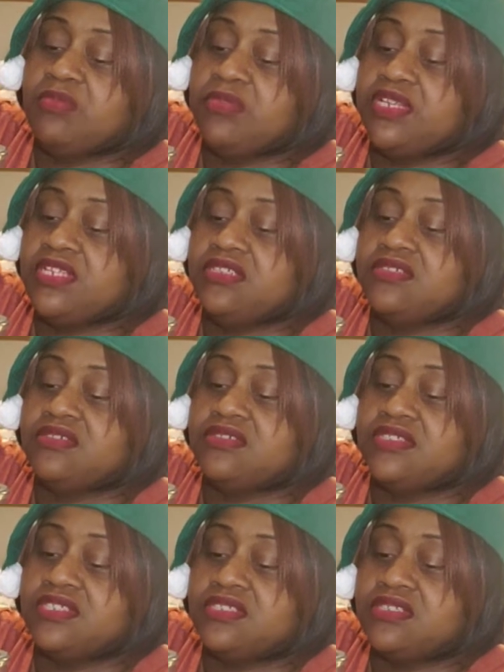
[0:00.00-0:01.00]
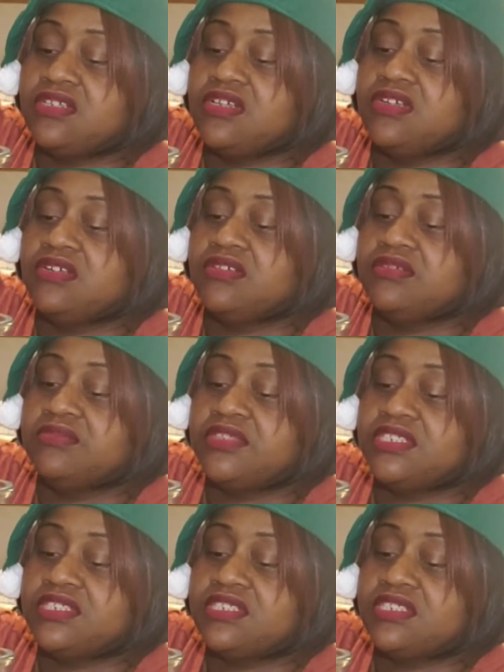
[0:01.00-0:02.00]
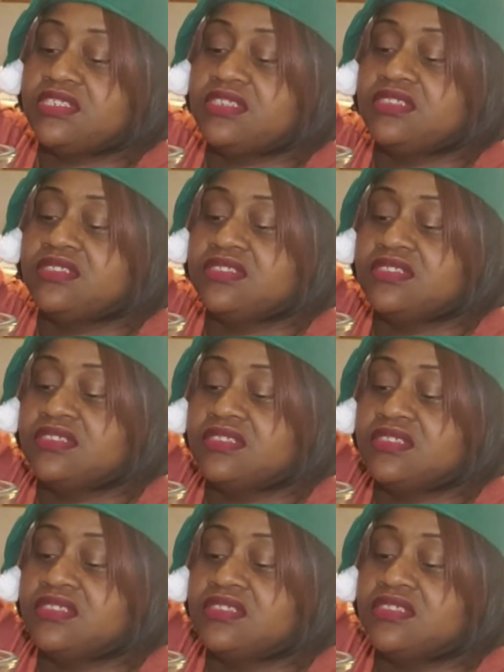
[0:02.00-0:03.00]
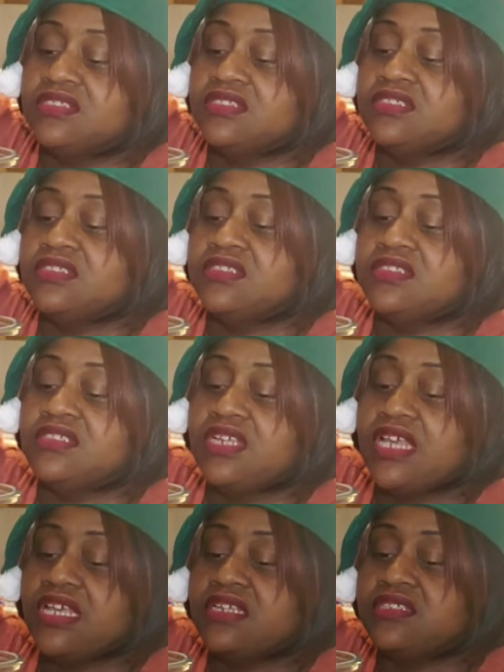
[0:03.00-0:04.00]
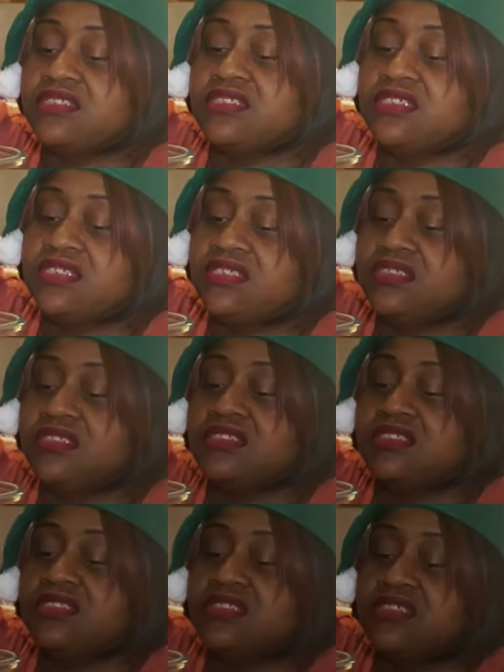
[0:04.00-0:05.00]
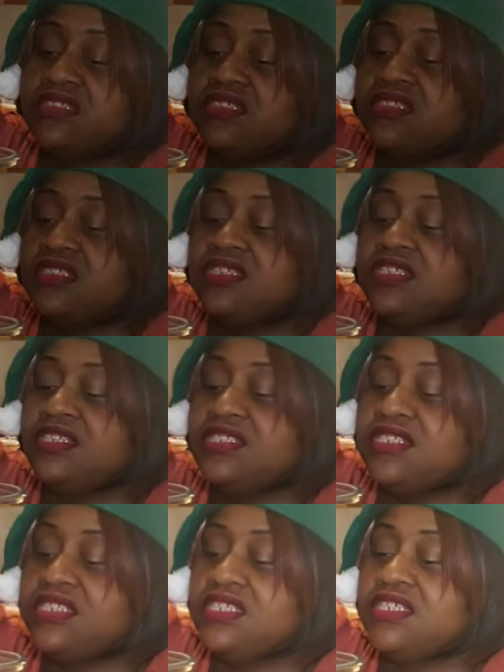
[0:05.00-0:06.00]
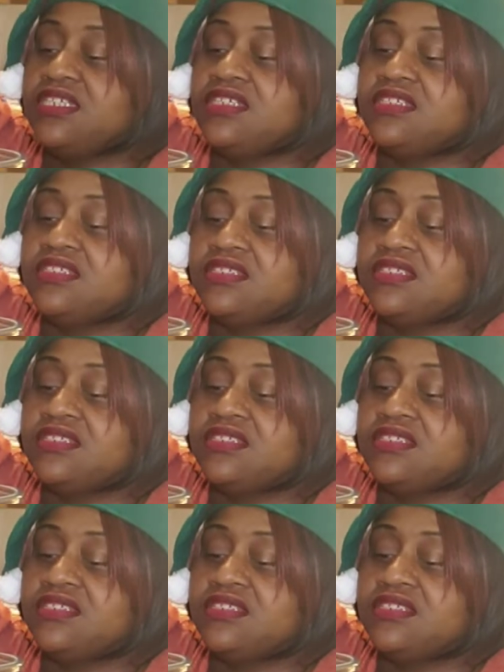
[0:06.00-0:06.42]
Make sure it's all mixed in. Actually, it did.